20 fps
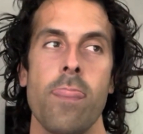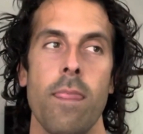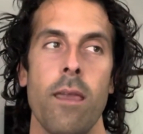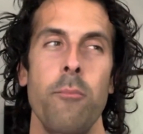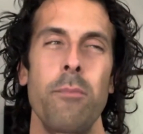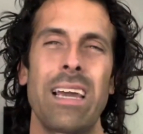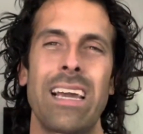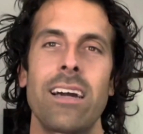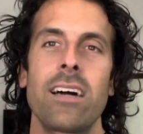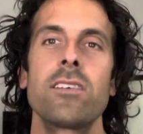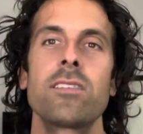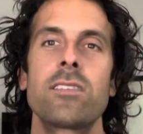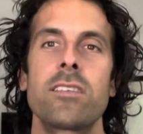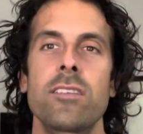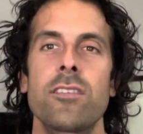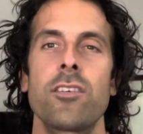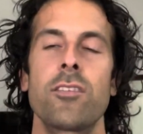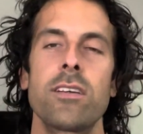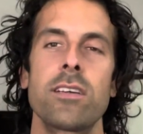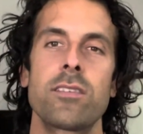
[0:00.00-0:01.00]
because
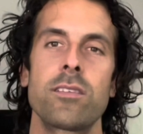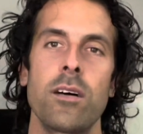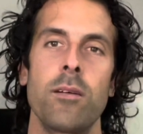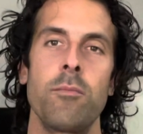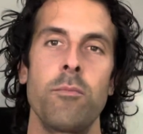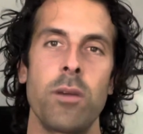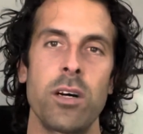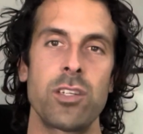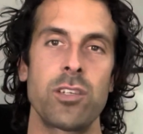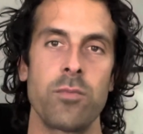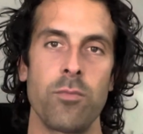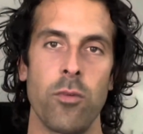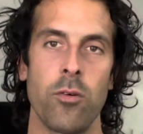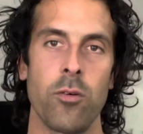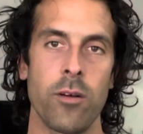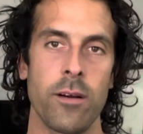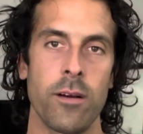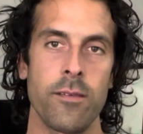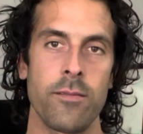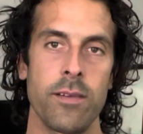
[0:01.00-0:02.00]
there is much
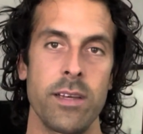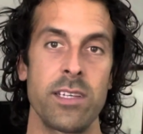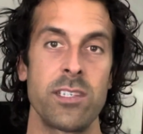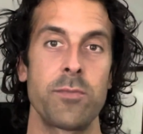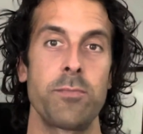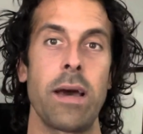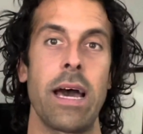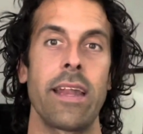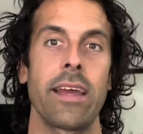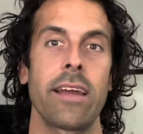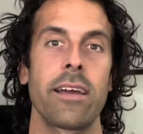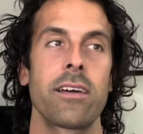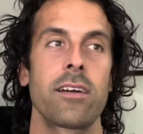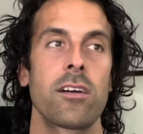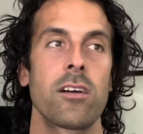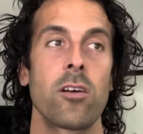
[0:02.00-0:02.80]
more Hispanic